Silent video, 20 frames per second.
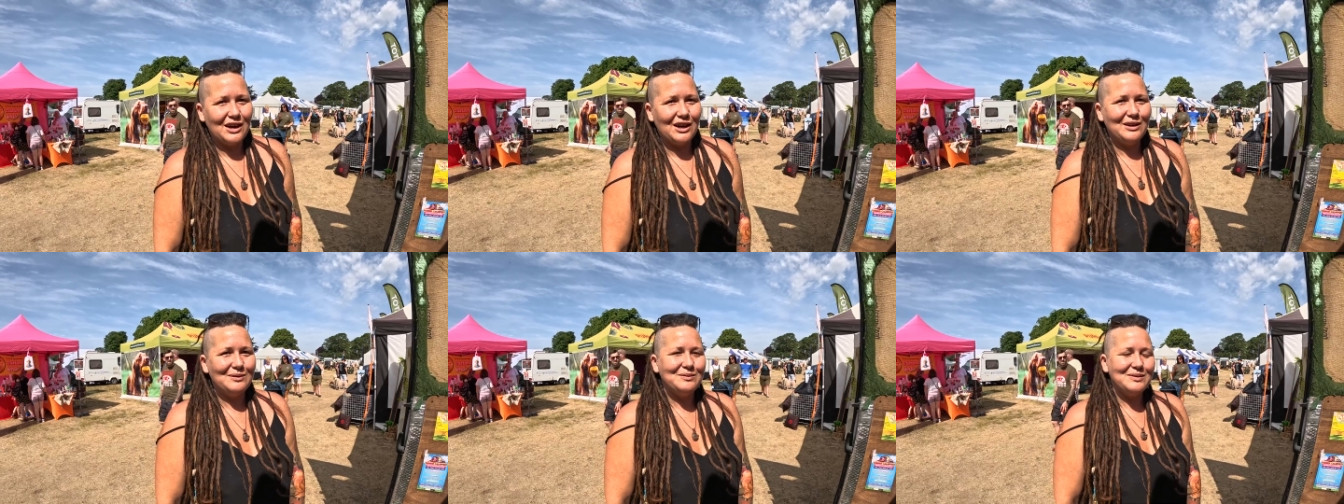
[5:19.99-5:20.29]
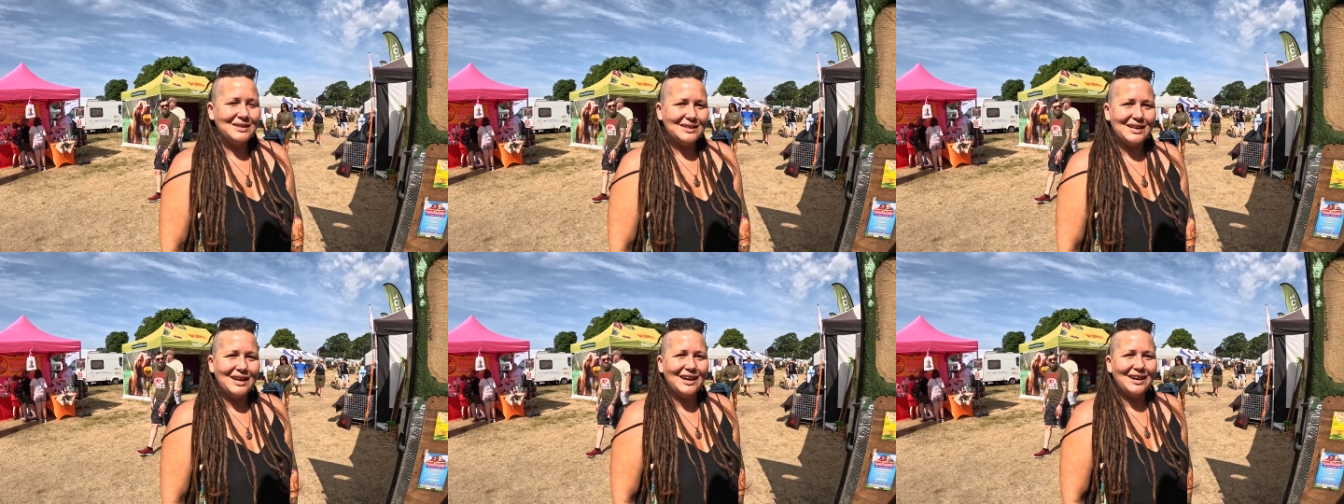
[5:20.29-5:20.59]
Yeah, to
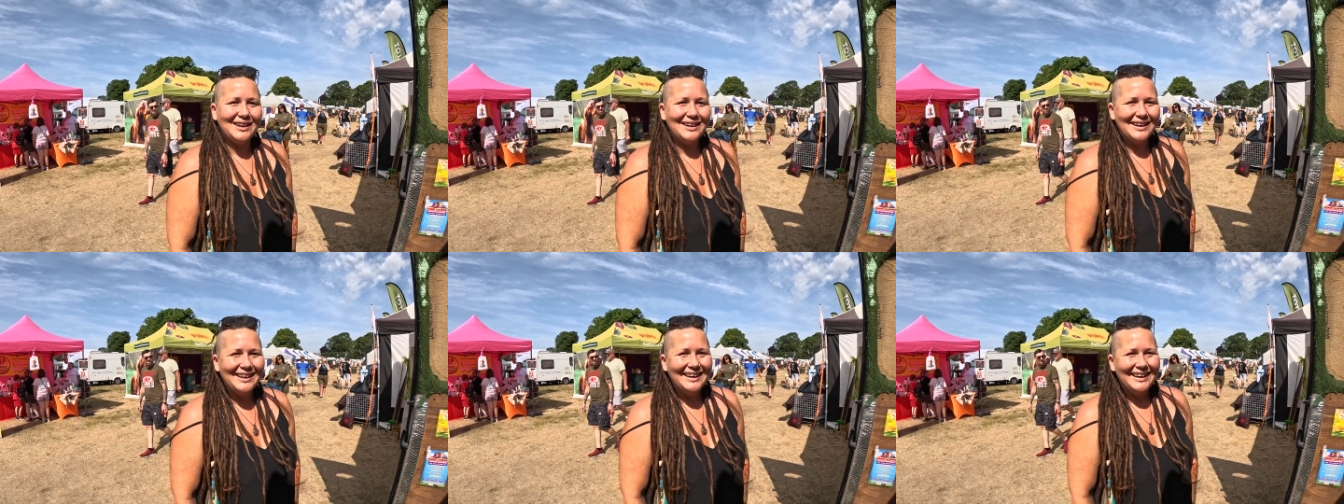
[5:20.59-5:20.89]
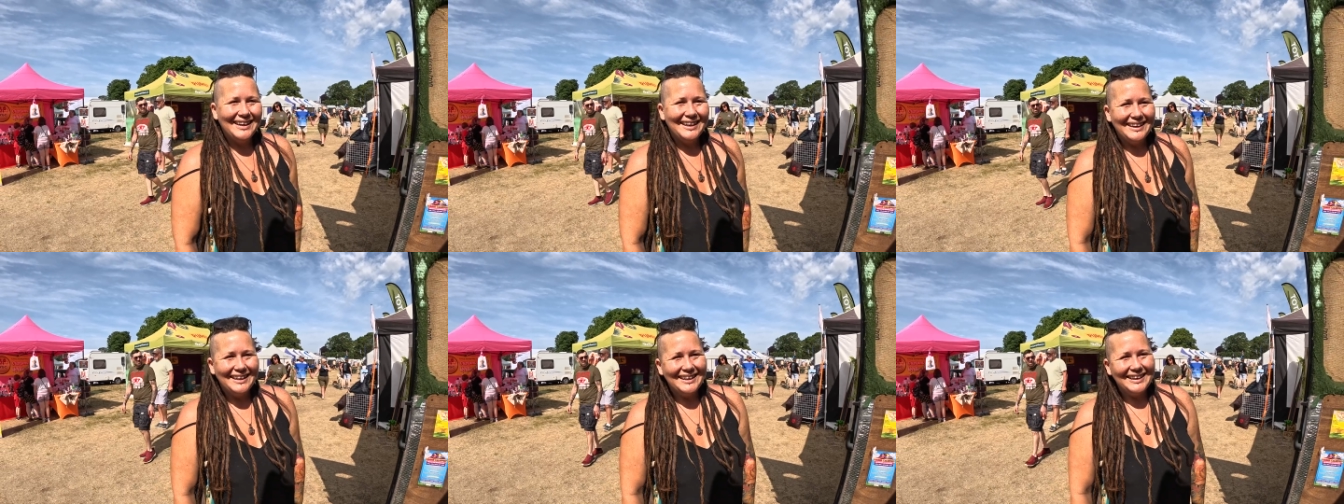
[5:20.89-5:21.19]
be honest, I'm starting
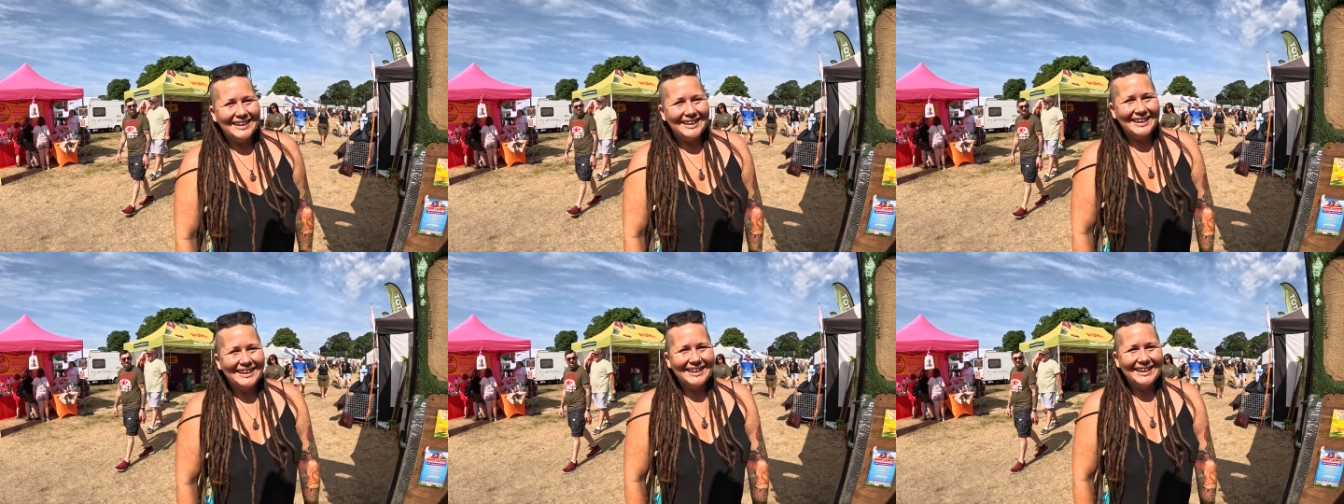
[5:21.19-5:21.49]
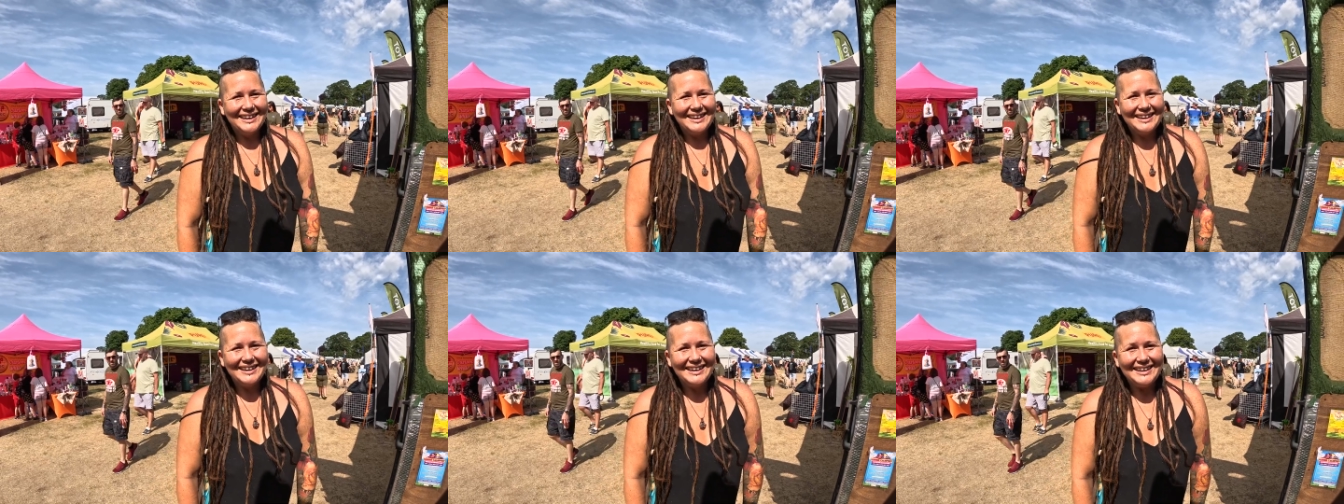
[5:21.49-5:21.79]
to think about it
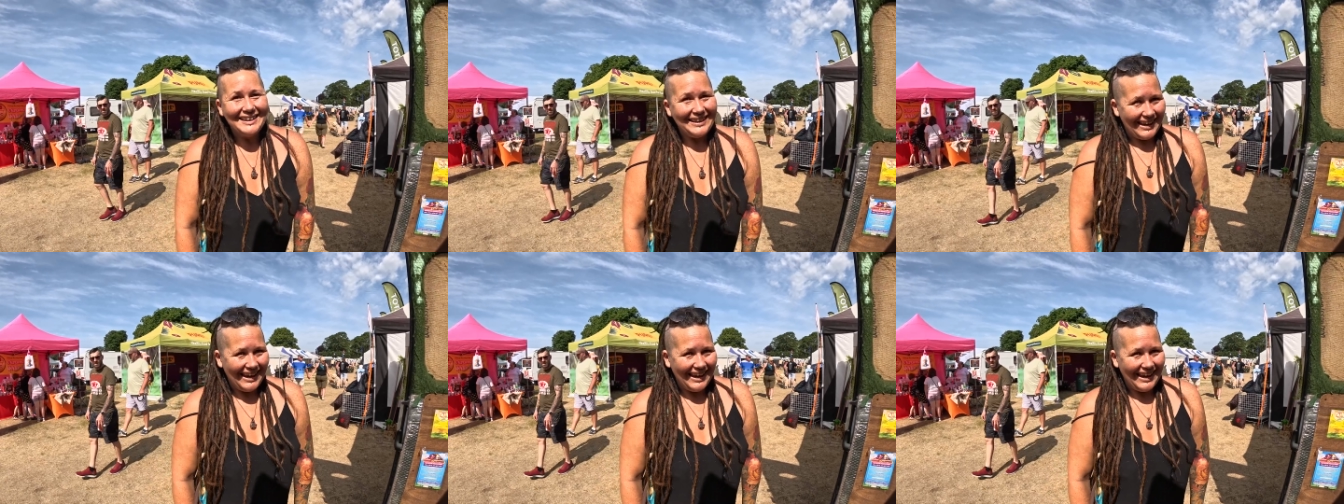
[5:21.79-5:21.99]
with these locks.